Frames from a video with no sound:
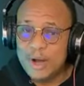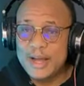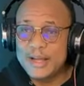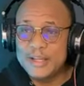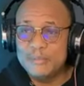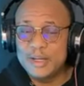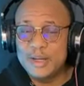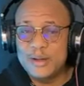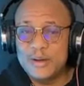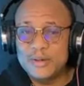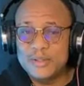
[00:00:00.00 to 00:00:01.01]
Why?
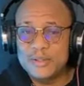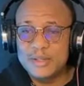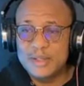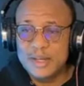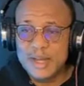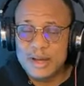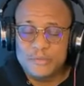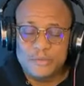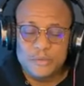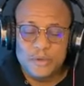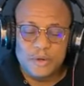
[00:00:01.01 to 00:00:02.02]
Because
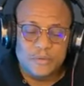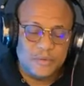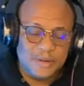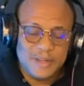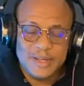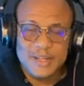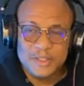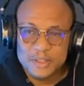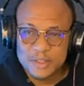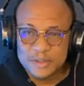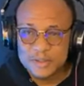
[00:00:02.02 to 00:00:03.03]
they are full of
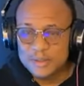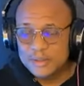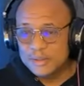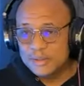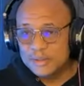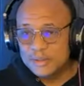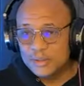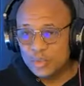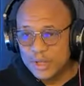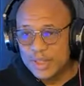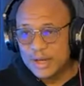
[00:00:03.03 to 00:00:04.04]
revelation
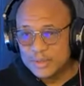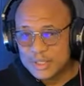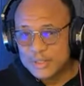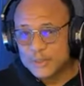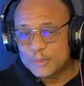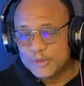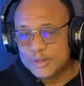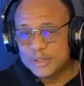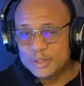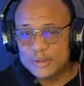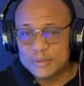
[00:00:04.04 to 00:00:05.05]
without
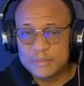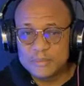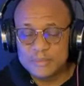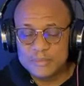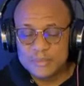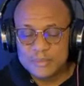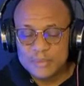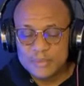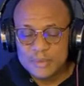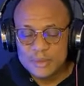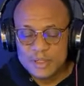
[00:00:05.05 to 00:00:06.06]
inspiration.
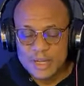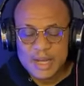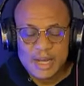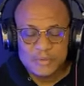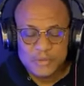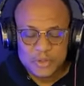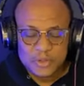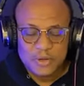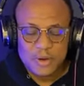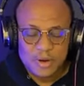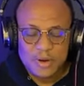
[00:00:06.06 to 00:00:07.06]
They have
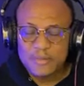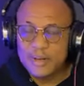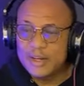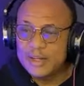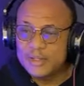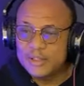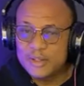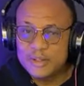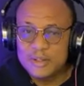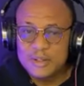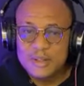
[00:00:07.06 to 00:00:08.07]
strong
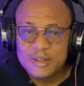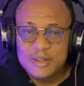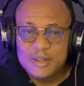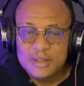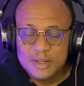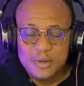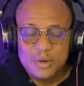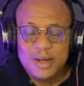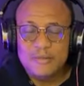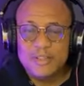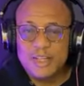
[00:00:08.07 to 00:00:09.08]
revelation. They
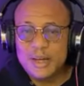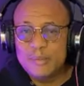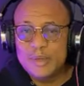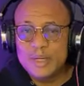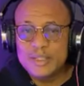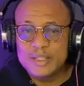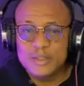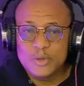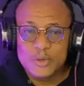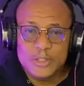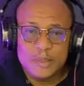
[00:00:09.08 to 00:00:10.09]
don't have the
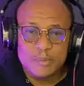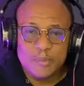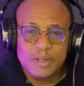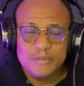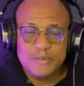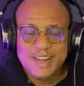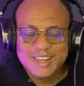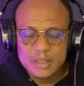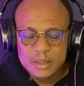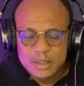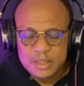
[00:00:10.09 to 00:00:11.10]
ability to
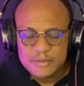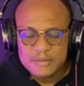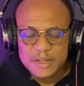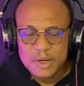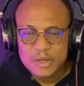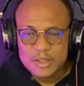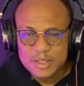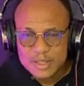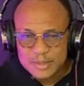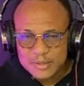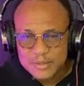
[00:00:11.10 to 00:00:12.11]
simplify
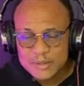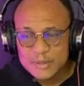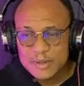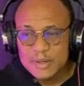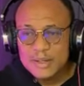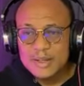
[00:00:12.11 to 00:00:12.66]
difficult things.